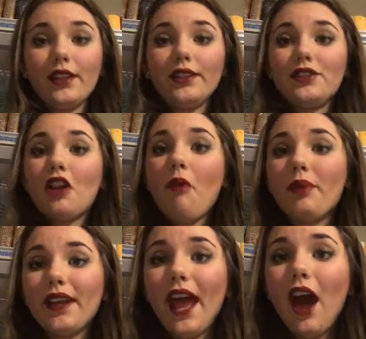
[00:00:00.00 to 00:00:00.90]
and he's
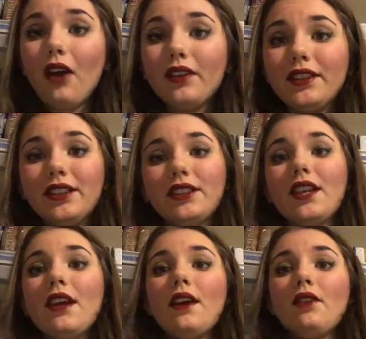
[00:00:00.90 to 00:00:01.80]
jumping out and he's
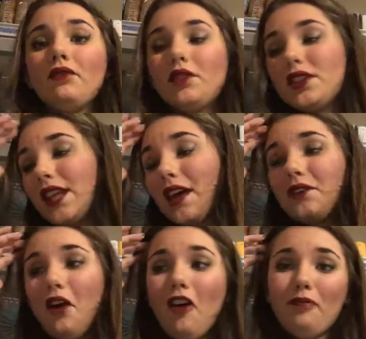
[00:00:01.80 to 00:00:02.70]

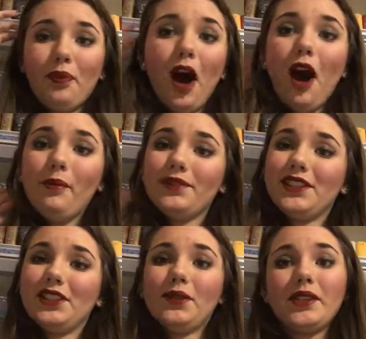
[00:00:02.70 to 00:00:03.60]
setting off bombs and
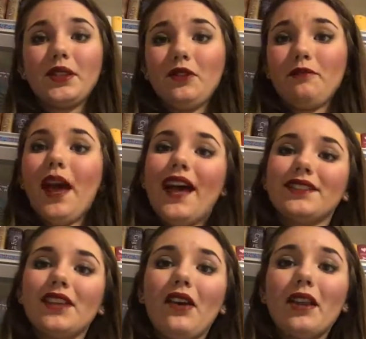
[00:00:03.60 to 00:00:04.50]
he's working with
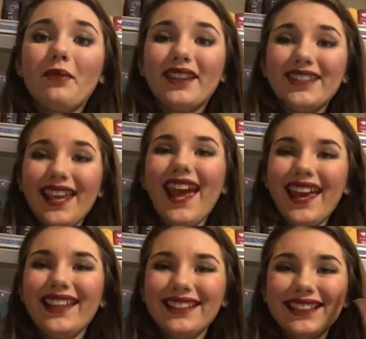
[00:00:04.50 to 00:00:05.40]
Pasco, and I'm like,
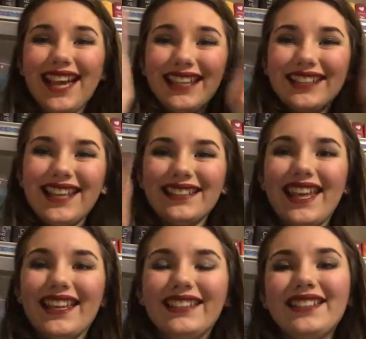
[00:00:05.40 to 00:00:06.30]
yay, yay, yay,
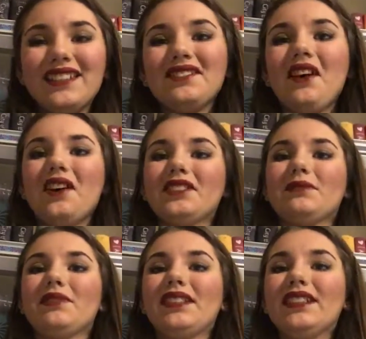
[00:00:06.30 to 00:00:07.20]
yay. And then it dawns
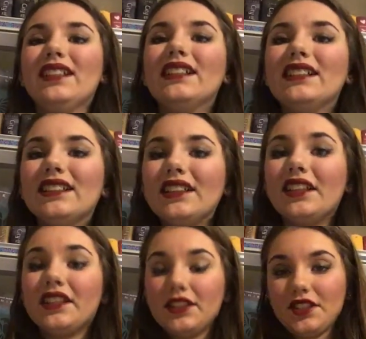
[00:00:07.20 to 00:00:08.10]
on me,
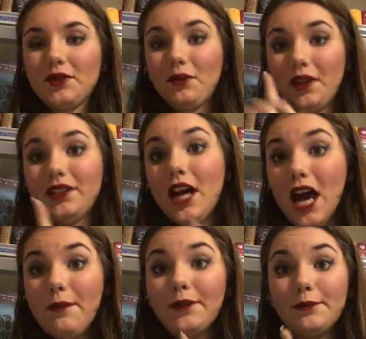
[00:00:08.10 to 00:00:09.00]
this is the one
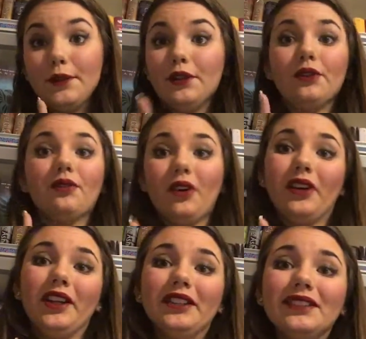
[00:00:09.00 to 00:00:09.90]
time it's been too far.